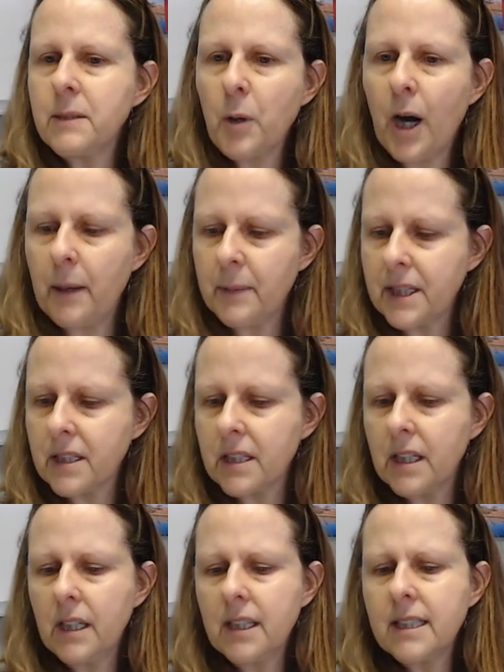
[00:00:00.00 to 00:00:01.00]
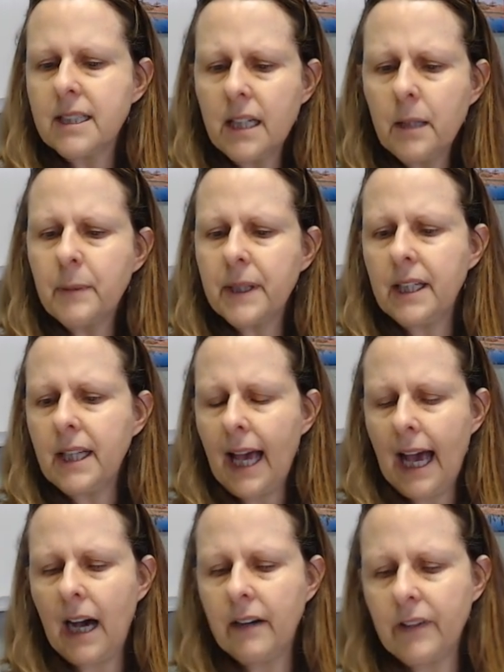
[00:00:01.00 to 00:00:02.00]
promised, does anybody
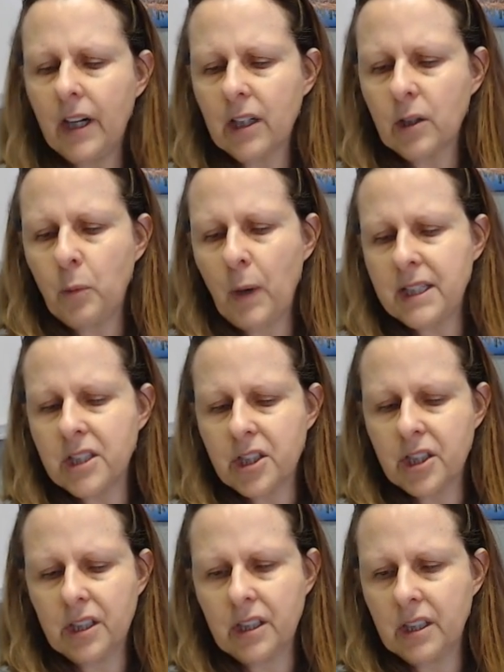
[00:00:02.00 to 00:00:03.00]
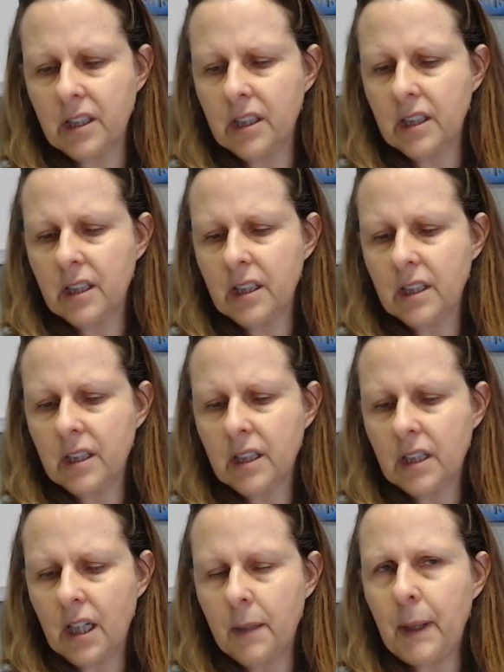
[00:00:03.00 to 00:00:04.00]
have a question
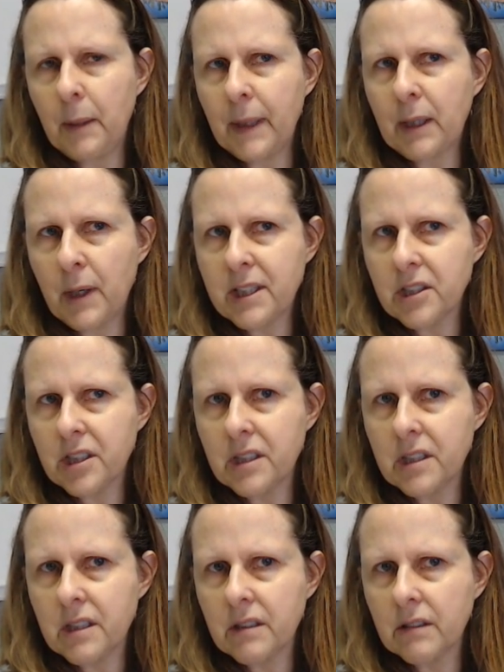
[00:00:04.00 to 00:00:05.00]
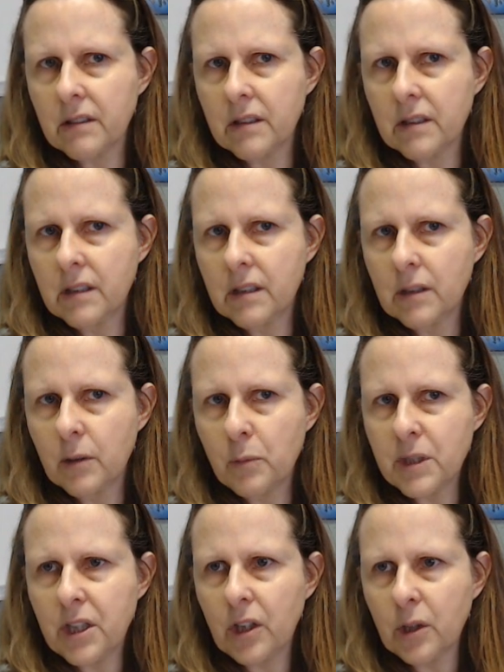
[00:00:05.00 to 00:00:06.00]
about my questions?
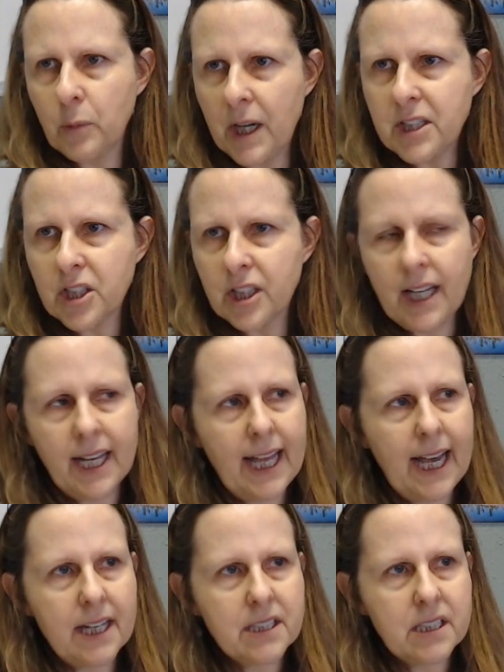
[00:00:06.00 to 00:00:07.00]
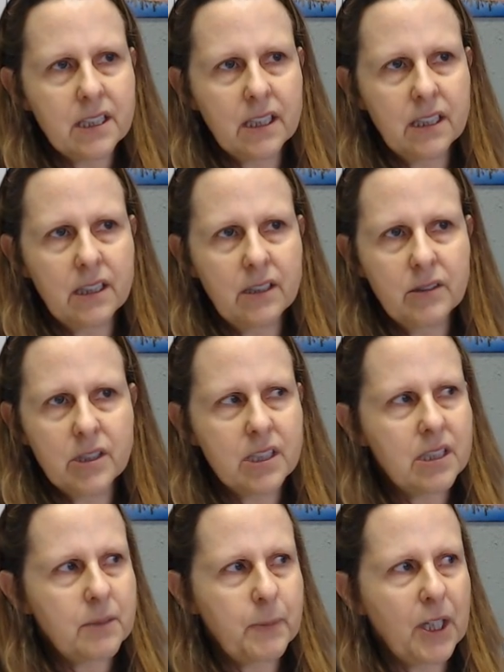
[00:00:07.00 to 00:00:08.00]
Was there a question I asked that you
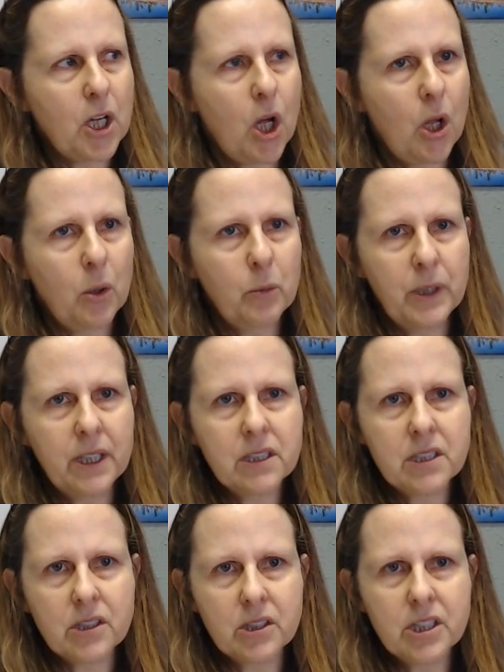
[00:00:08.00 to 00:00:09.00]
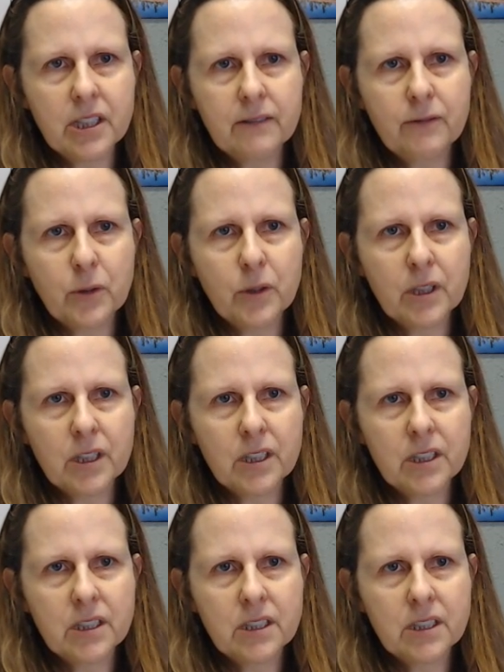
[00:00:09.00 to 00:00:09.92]
just spent all week searching for?